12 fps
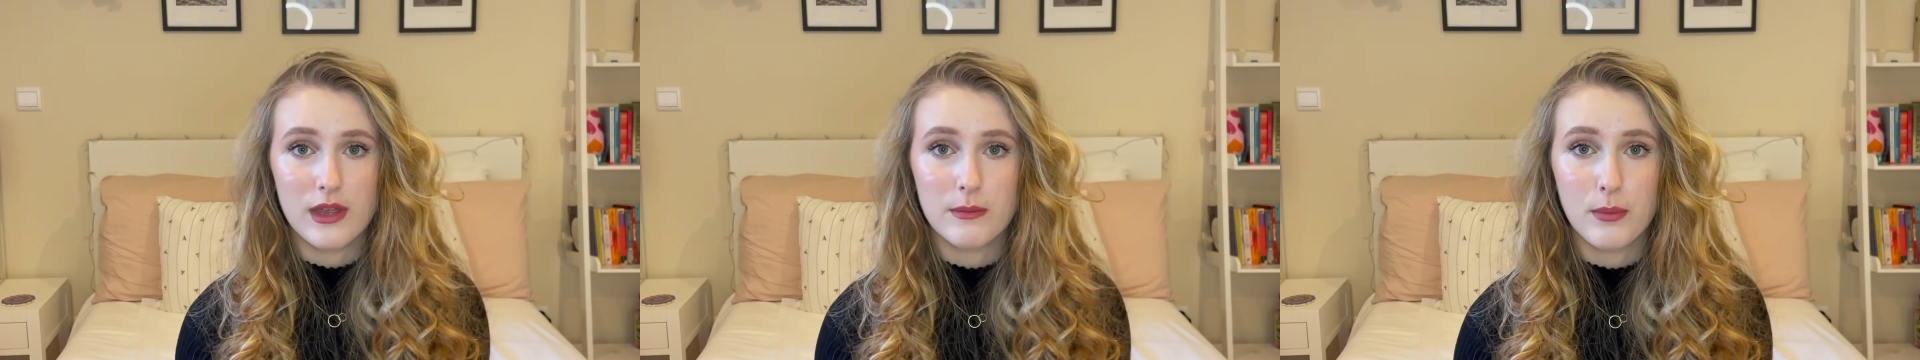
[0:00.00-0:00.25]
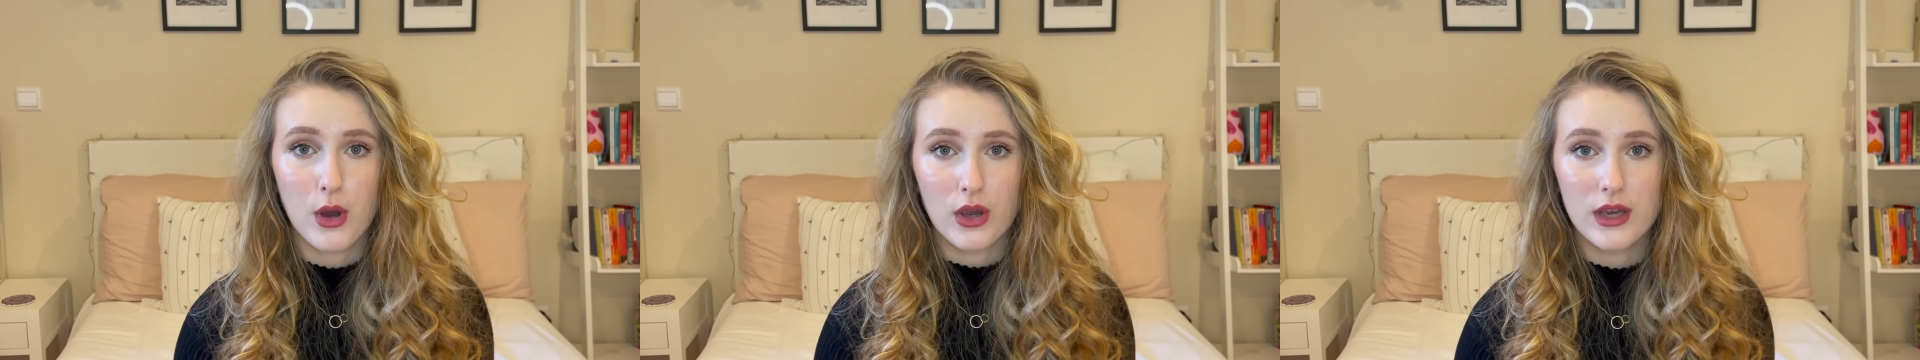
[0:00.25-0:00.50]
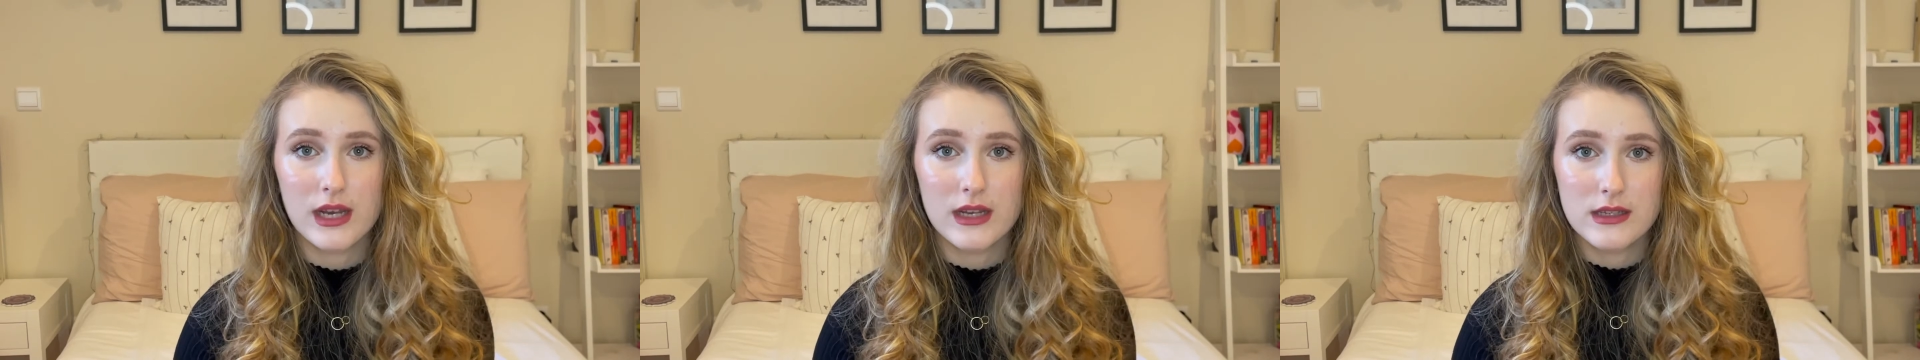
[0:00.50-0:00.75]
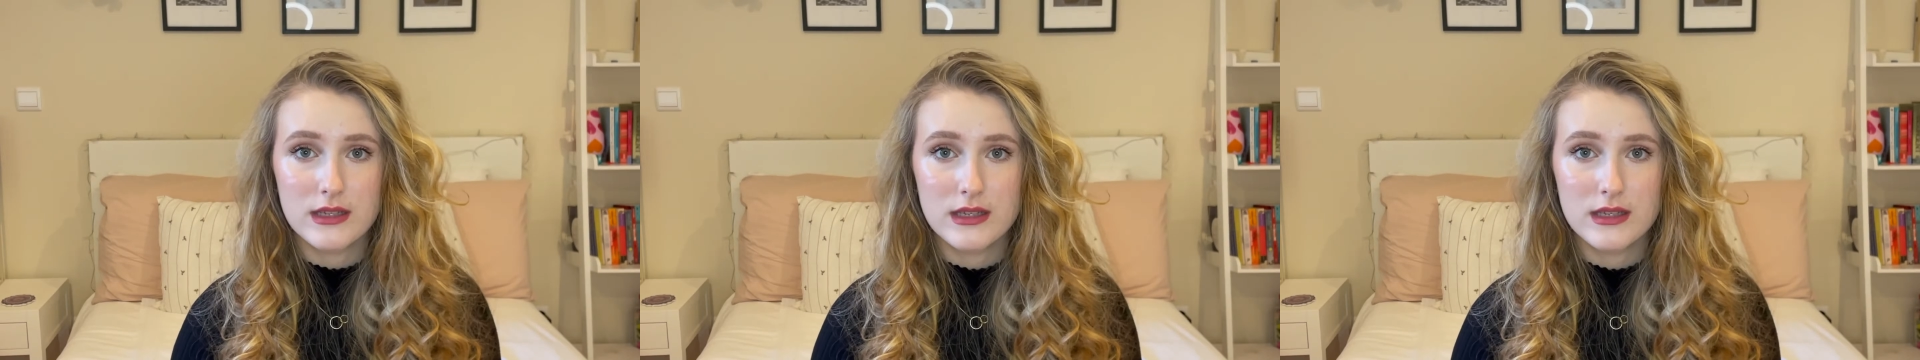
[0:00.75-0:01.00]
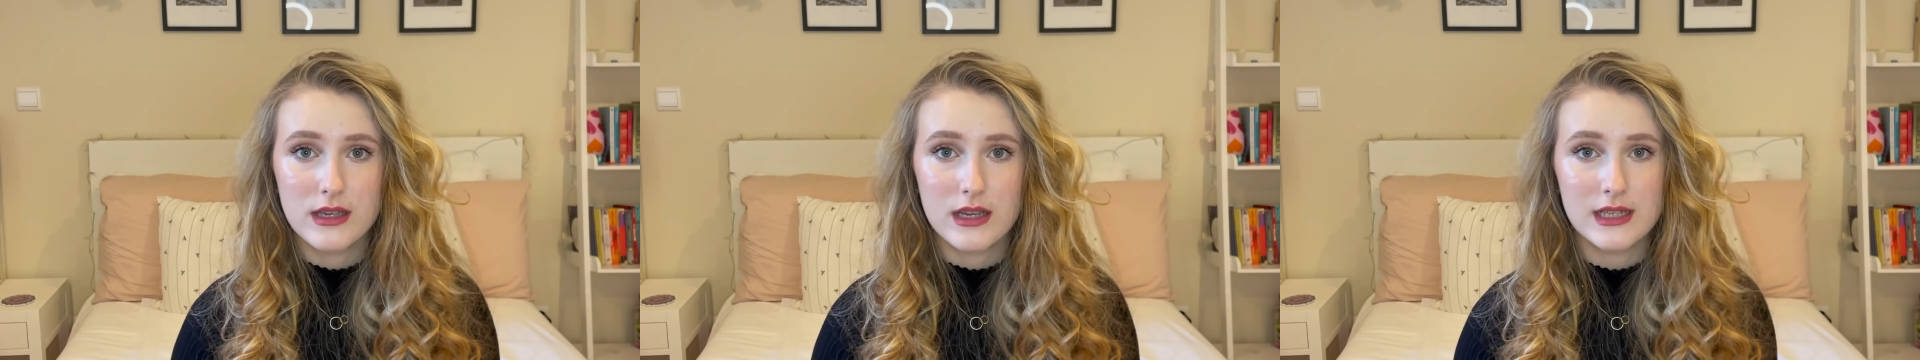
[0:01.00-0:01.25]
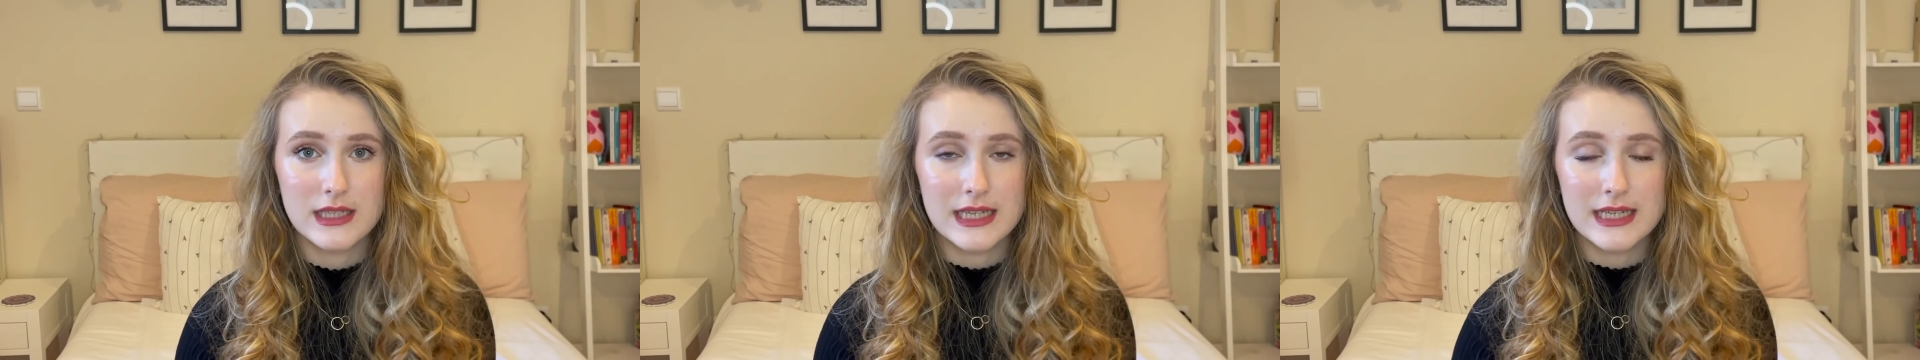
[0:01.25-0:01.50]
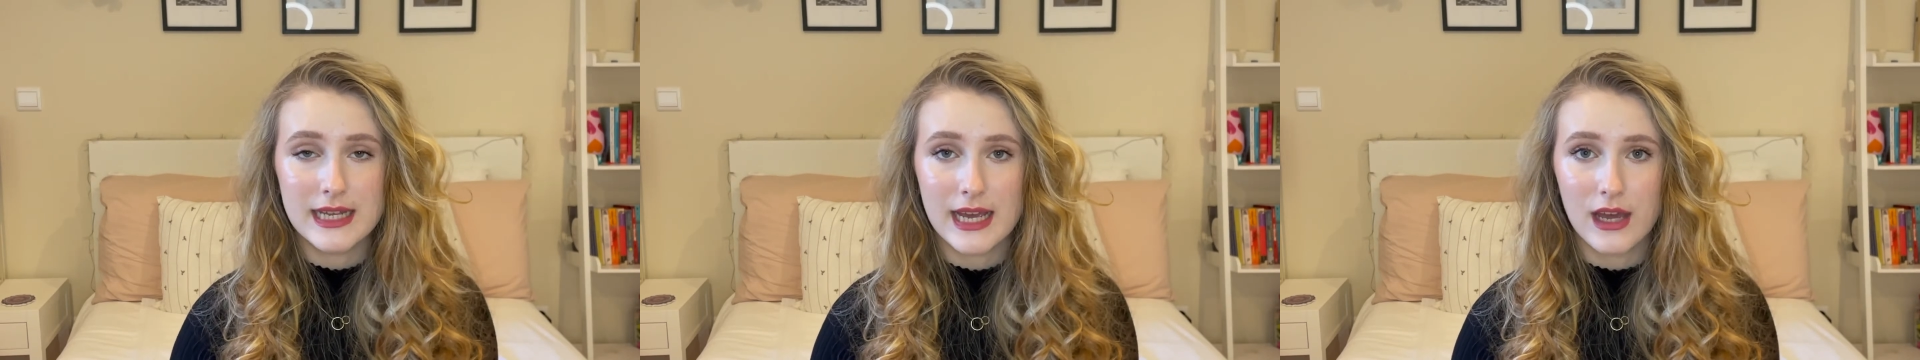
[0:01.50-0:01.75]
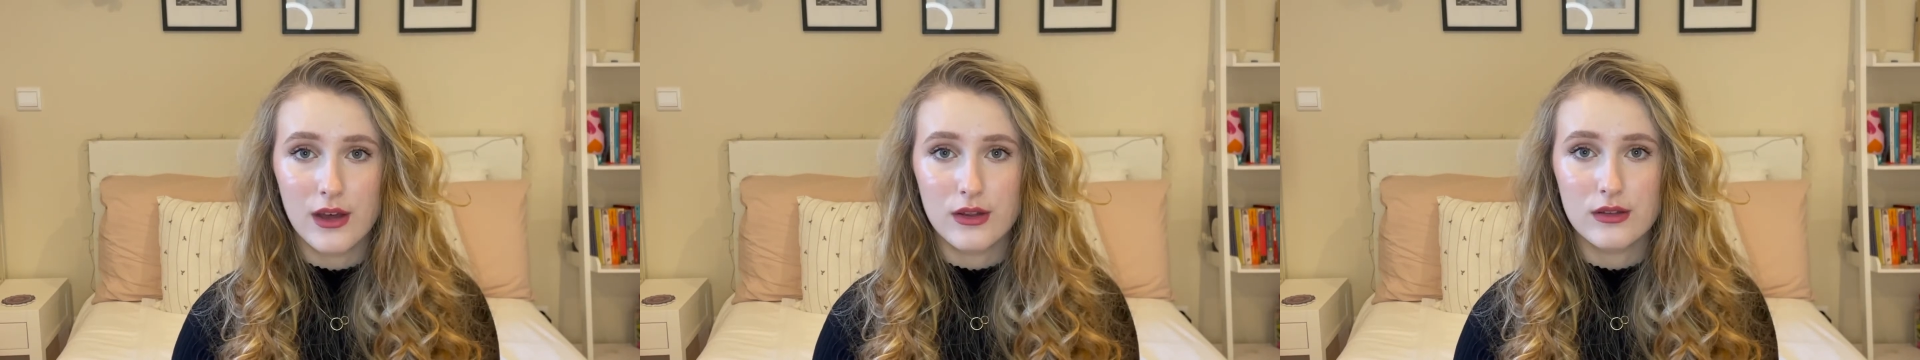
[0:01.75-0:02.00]
pockets,
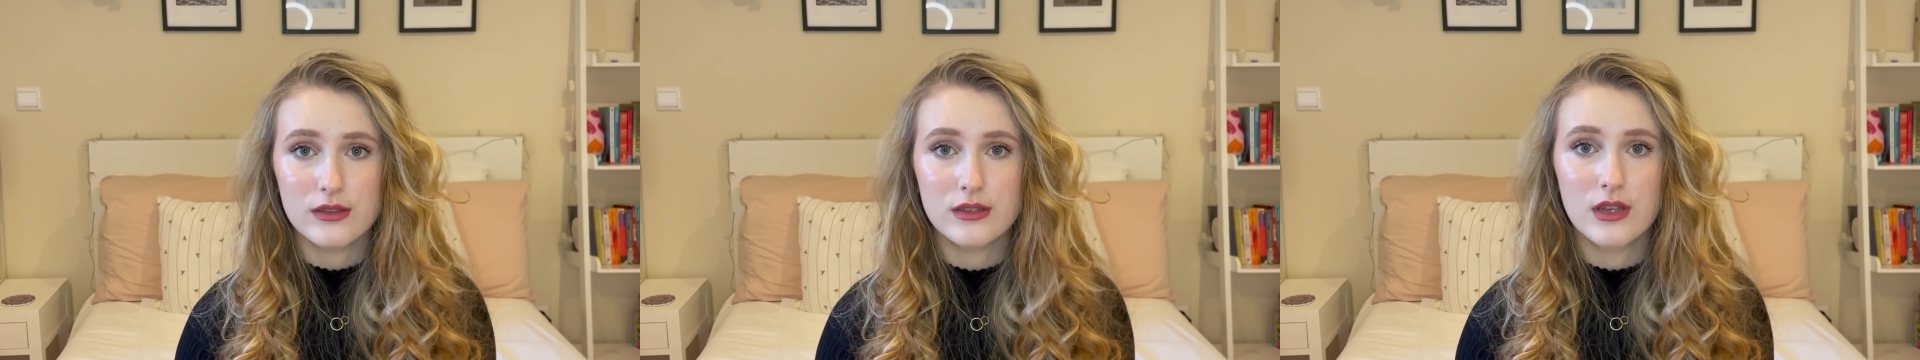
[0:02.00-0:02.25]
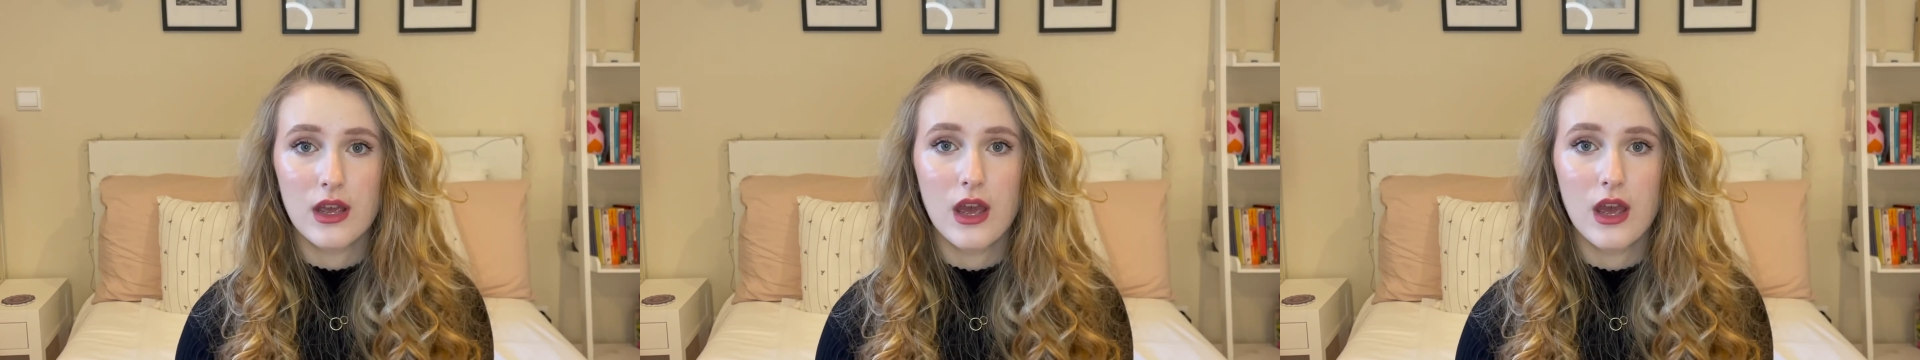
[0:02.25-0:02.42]
details,